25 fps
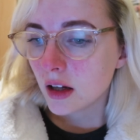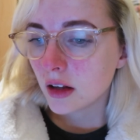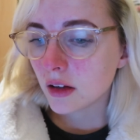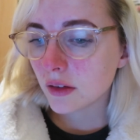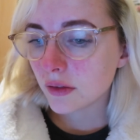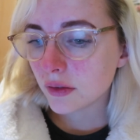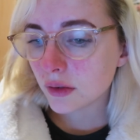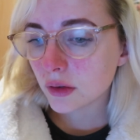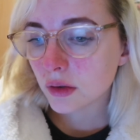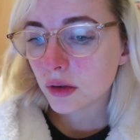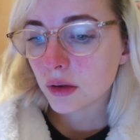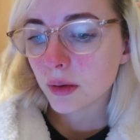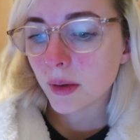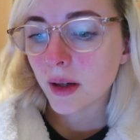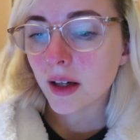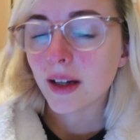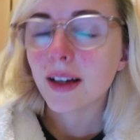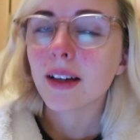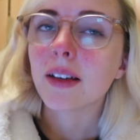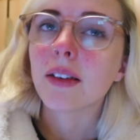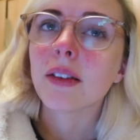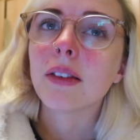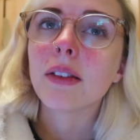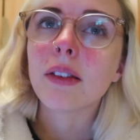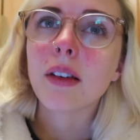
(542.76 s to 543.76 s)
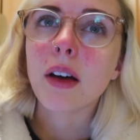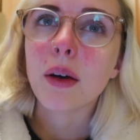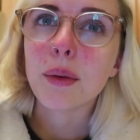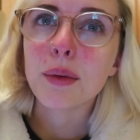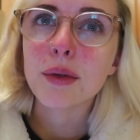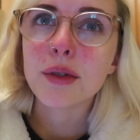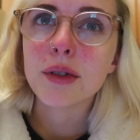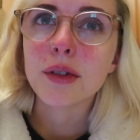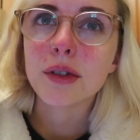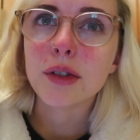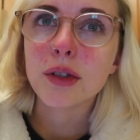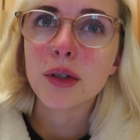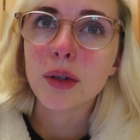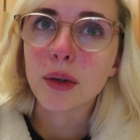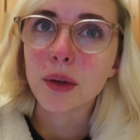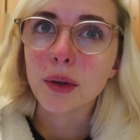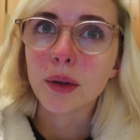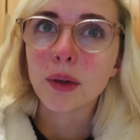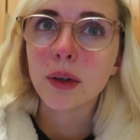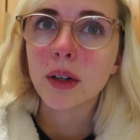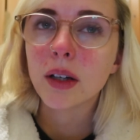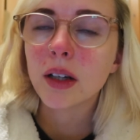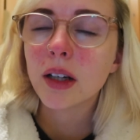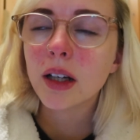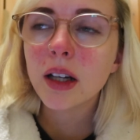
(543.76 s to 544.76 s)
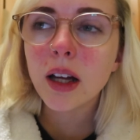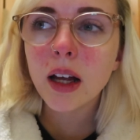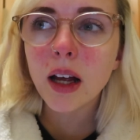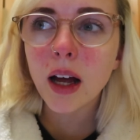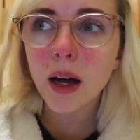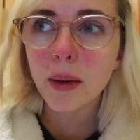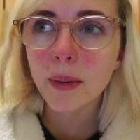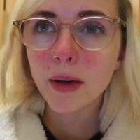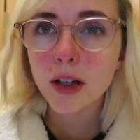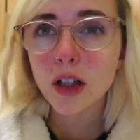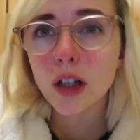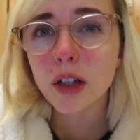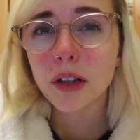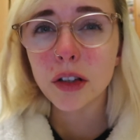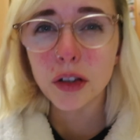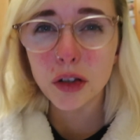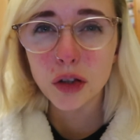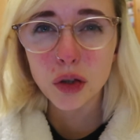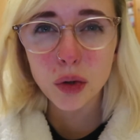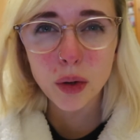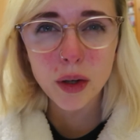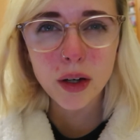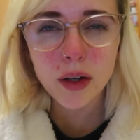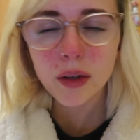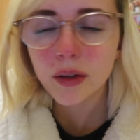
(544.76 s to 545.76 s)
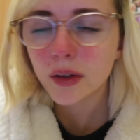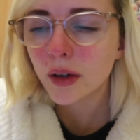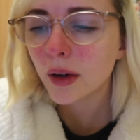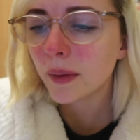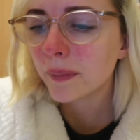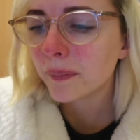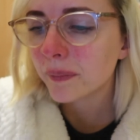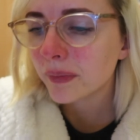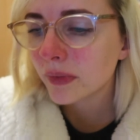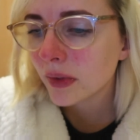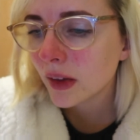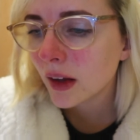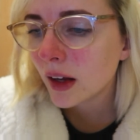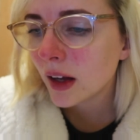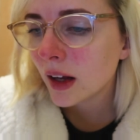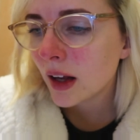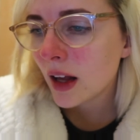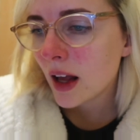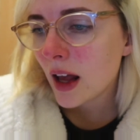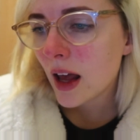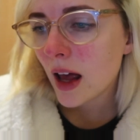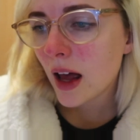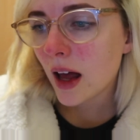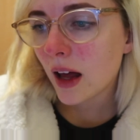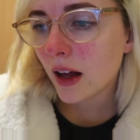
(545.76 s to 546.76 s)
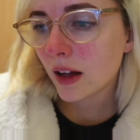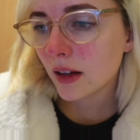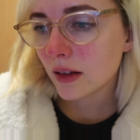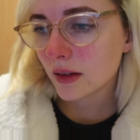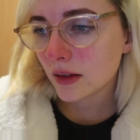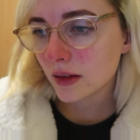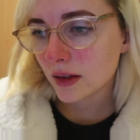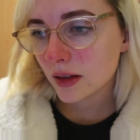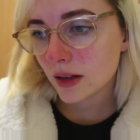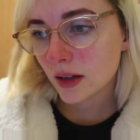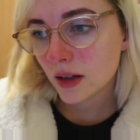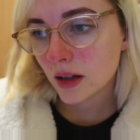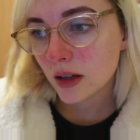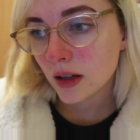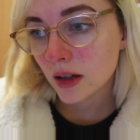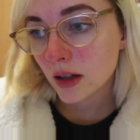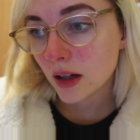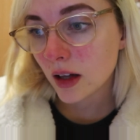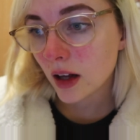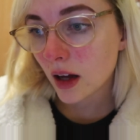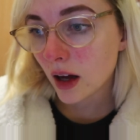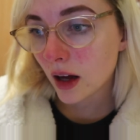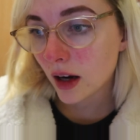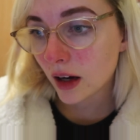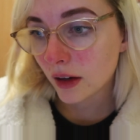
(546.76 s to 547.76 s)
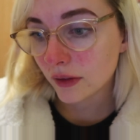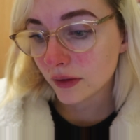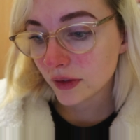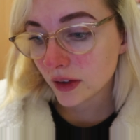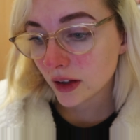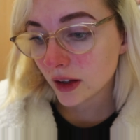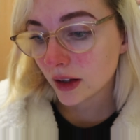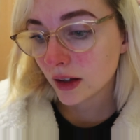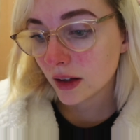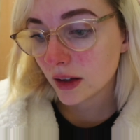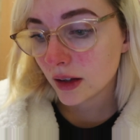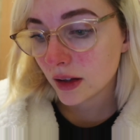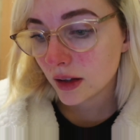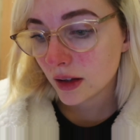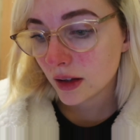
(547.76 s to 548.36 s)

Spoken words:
The Force Awakens, I wasn't sure how much I'd enjoy it or not, and I loved it.